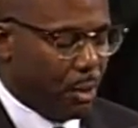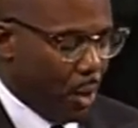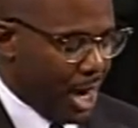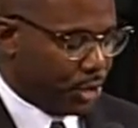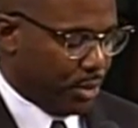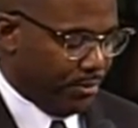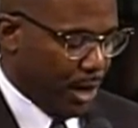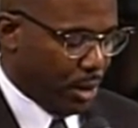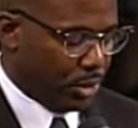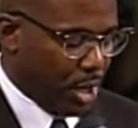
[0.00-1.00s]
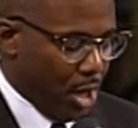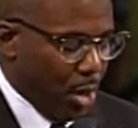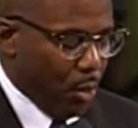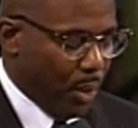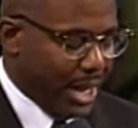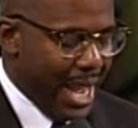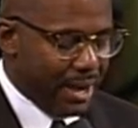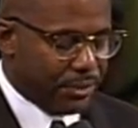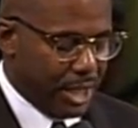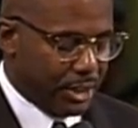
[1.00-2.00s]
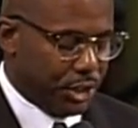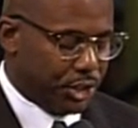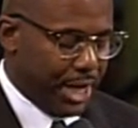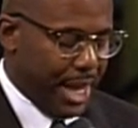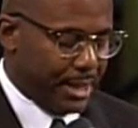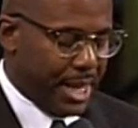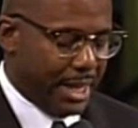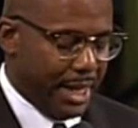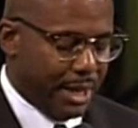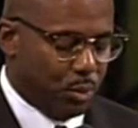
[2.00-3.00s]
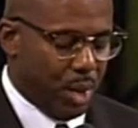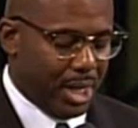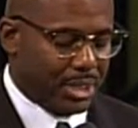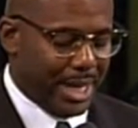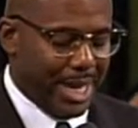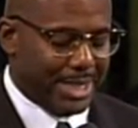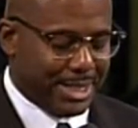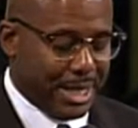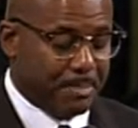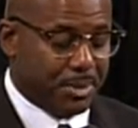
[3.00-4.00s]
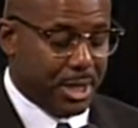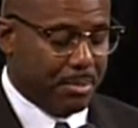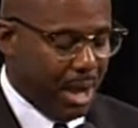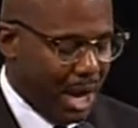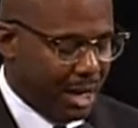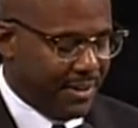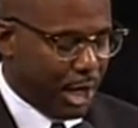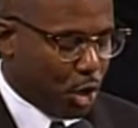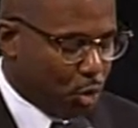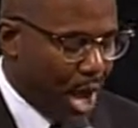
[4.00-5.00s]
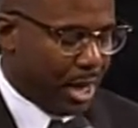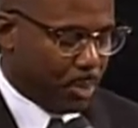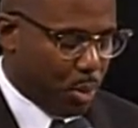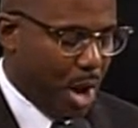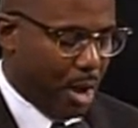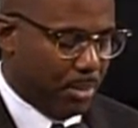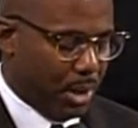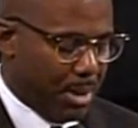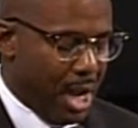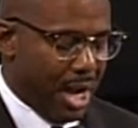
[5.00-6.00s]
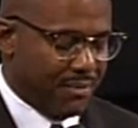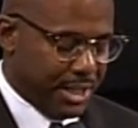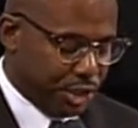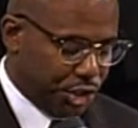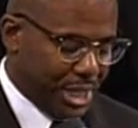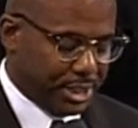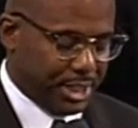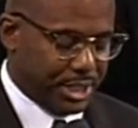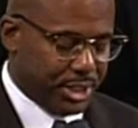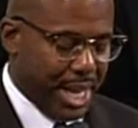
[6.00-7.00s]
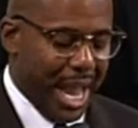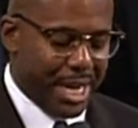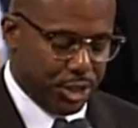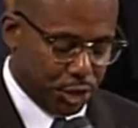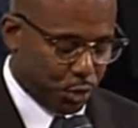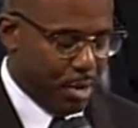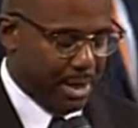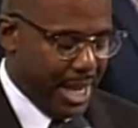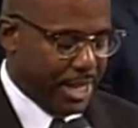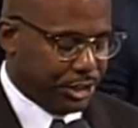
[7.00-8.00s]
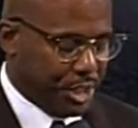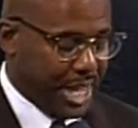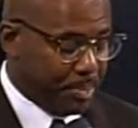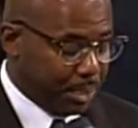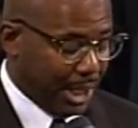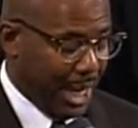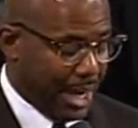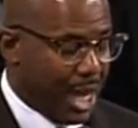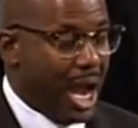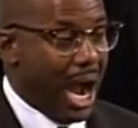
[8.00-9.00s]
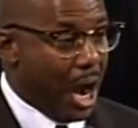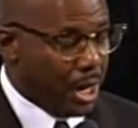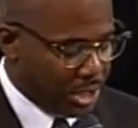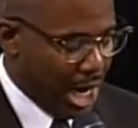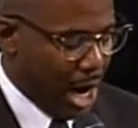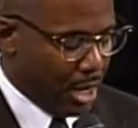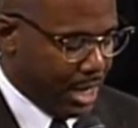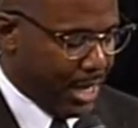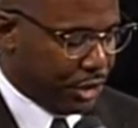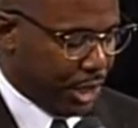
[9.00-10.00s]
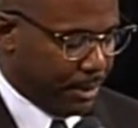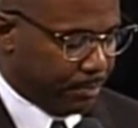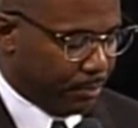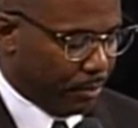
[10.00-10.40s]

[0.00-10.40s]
the Watts Revolt, we have to understand that it was a symptom of a chronic problem of injustice and discrimination that plagued our entire nation.